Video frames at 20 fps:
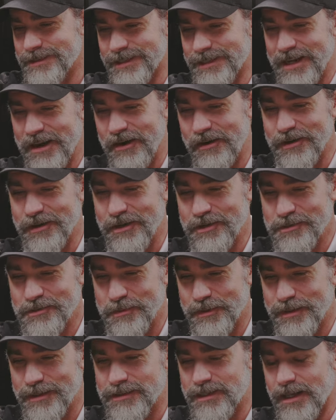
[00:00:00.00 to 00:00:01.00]
scenarios
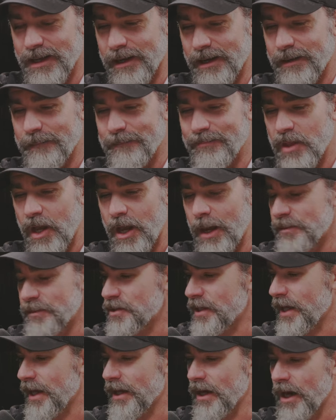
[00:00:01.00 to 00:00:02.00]
where it's like
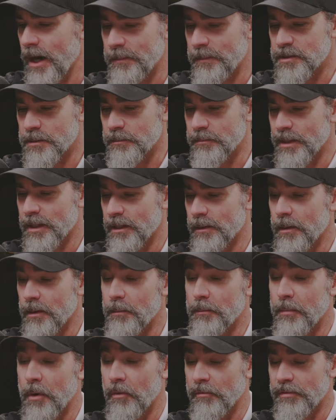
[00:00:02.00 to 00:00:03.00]
option A, option B,
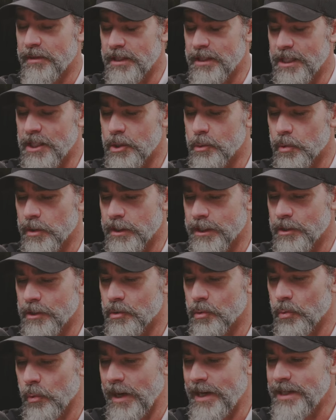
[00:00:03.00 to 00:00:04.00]
both equally
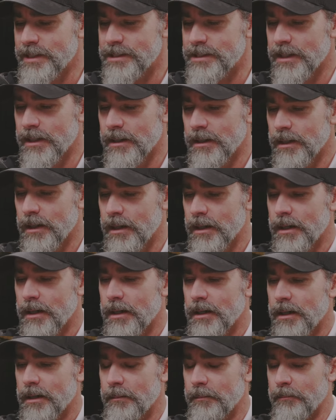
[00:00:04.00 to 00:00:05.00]
great
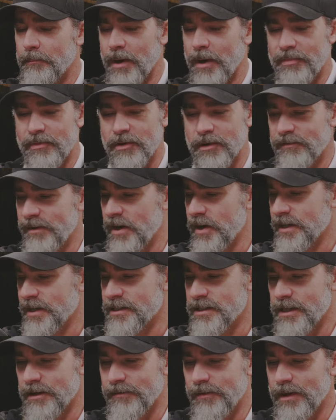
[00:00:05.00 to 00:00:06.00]
but they're very
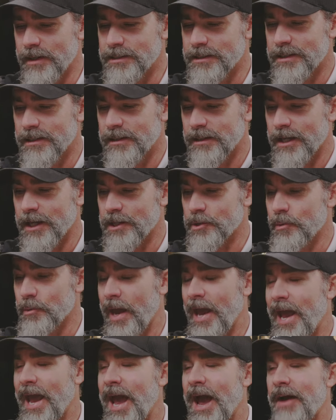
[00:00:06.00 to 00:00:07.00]
different and you
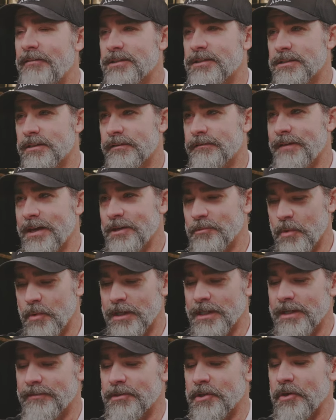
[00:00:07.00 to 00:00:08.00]
have to defend
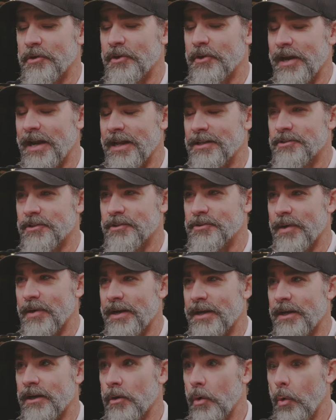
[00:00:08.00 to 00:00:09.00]
one even though your answer is
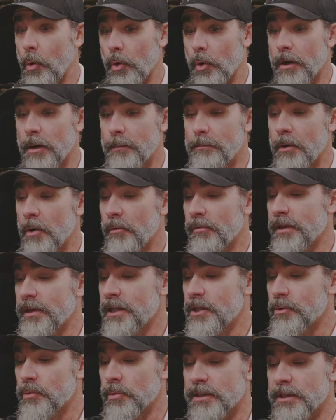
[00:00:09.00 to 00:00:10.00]
right here or both
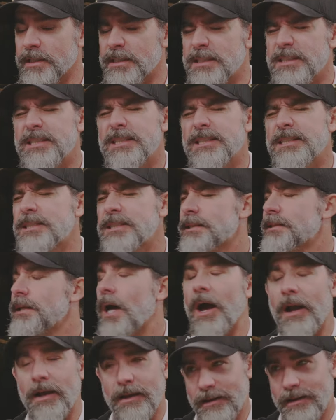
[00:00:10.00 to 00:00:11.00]
equally
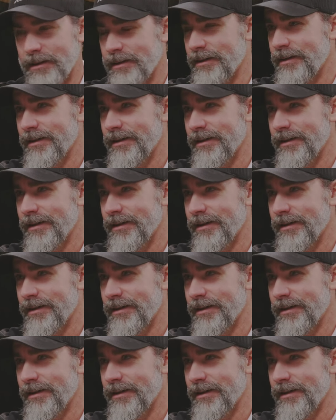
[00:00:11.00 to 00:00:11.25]
suck